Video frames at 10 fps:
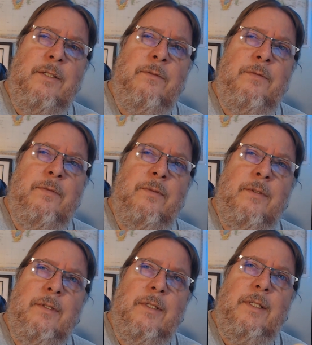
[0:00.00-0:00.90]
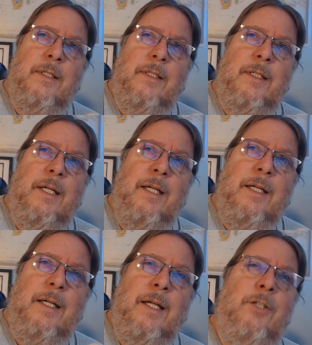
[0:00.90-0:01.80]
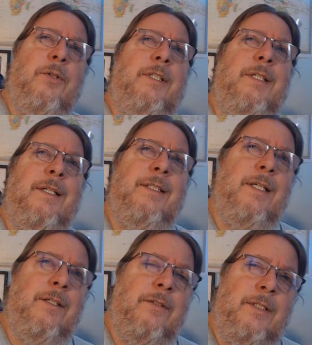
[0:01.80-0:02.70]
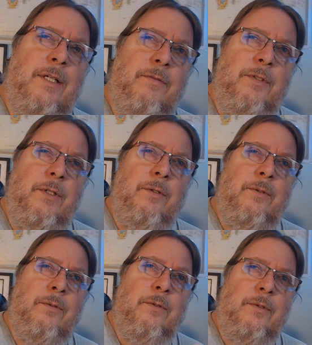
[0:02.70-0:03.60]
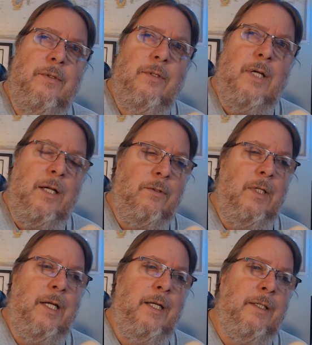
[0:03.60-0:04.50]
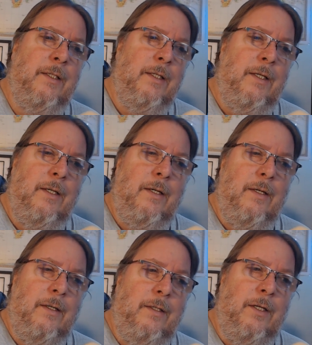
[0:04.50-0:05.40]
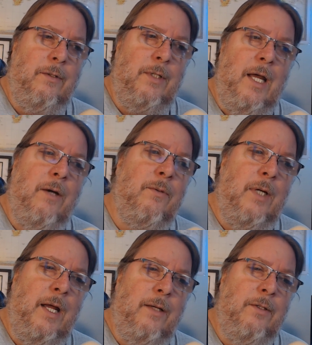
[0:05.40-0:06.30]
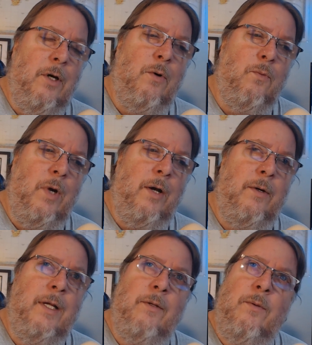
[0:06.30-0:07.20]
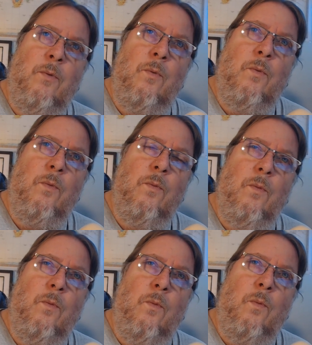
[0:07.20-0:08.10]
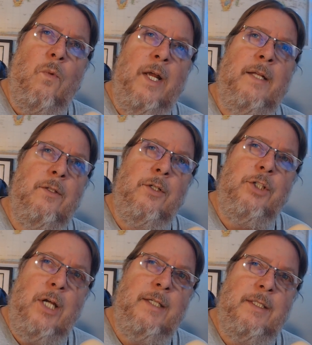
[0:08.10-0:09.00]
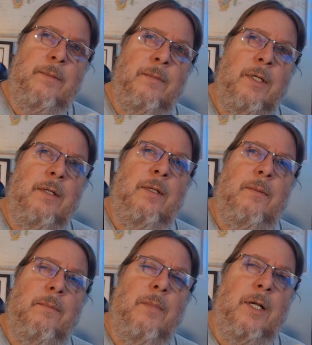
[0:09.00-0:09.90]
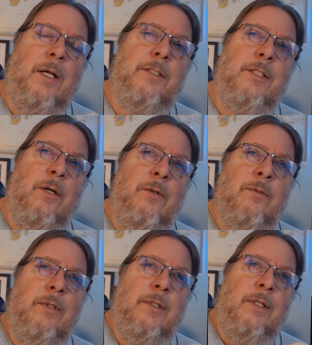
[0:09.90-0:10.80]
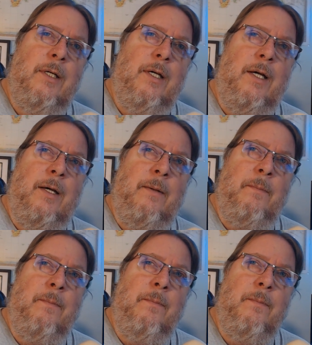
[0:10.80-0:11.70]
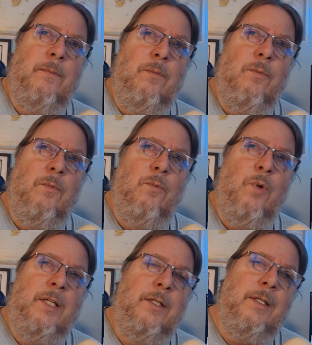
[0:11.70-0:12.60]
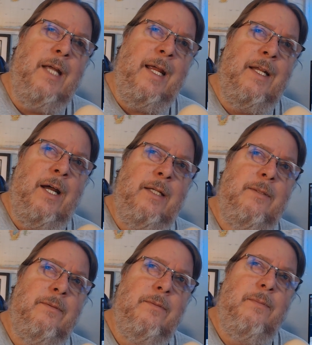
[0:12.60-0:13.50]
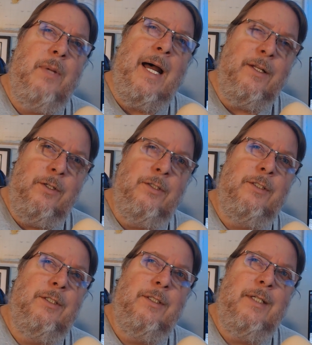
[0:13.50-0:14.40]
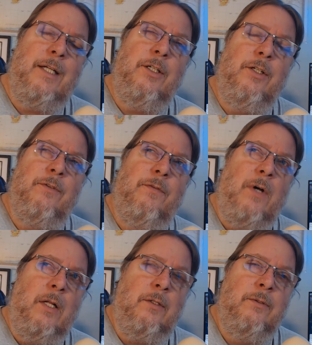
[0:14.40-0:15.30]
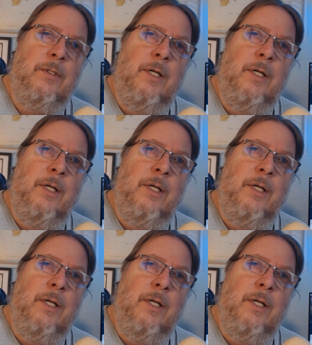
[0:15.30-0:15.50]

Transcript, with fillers: of interesting signals if you not only you know now know where and when to chase them, but also um, with the day night patterns that you can follow.